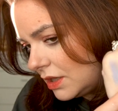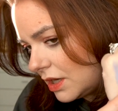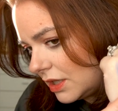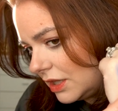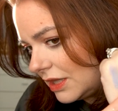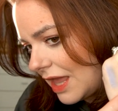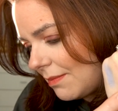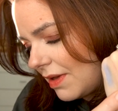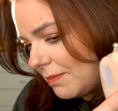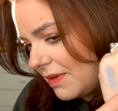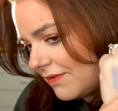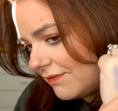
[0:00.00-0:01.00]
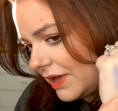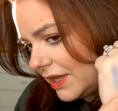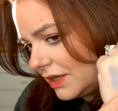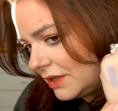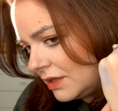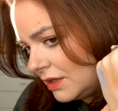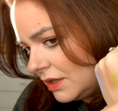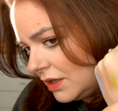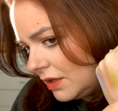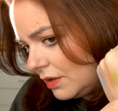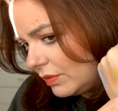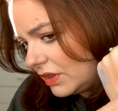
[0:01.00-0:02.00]
I think that might be fun
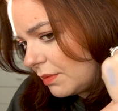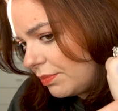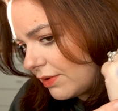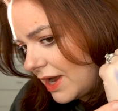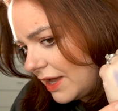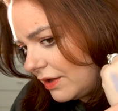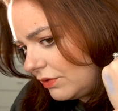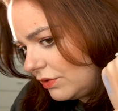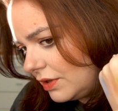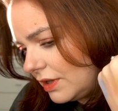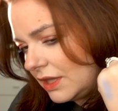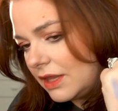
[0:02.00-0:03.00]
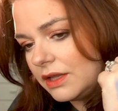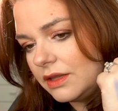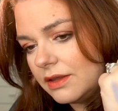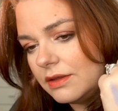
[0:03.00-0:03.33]
with the brown and like